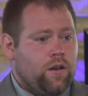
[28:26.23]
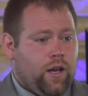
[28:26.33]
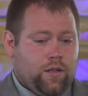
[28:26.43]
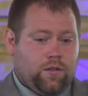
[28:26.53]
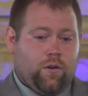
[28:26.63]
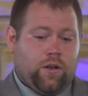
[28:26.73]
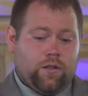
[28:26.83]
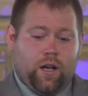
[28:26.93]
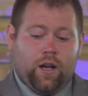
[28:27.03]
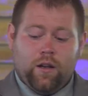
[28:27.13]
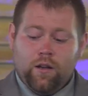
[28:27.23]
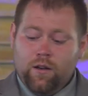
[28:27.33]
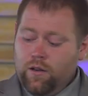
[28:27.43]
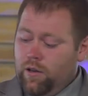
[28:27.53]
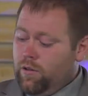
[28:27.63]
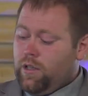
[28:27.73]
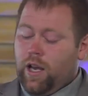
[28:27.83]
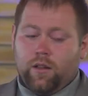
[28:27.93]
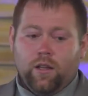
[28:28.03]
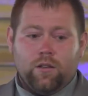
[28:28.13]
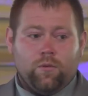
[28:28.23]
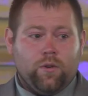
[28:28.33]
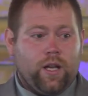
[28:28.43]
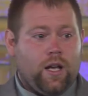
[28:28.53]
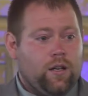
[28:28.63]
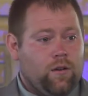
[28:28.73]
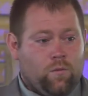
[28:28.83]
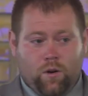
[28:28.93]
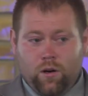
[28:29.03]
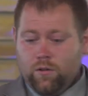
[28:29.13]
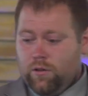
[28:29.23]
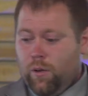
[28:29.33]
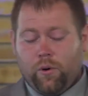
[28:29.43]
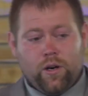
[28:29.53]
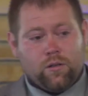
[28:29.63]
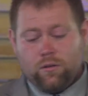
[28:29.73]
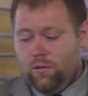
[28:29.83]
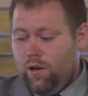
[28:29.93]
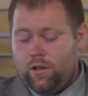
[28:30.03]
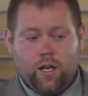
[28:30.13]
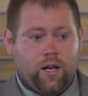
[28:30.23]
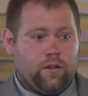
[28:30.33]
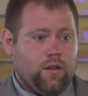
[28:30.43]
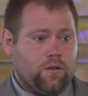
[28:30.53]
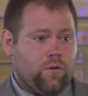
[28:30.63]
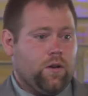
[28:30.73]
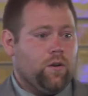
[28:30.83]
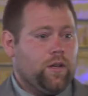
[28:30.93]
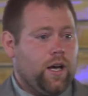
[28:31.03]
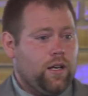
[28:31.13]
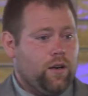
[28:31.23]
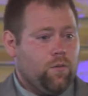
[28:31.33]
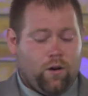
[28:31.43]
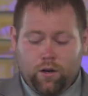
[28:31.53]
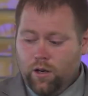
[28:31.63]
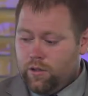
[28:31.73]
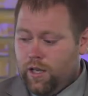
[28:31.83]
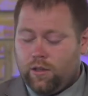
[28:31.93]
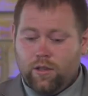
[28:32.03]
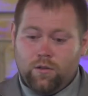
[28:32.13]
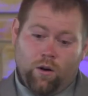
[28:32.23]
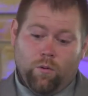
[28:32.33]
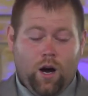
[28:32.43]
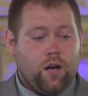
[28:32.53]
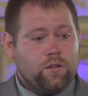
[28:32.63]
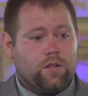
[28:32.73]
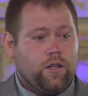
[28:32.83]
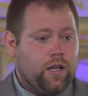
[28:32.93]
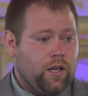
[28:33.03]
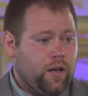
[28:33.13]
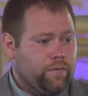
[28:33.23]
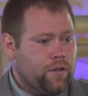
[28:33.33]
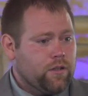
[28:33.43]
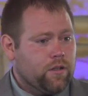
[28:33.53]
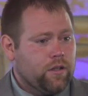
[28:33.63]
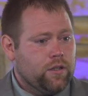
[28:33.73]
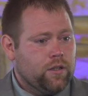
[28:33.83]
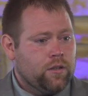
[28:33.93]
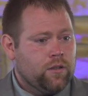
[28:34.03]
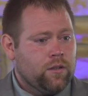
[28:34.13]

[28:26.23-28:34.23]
And so he's like, he'll attack this one. That didn't work. They press through. I'll attack this one. Oh, that didn't work. I'll attack this. Oh, well, I'll just lay you down physically then.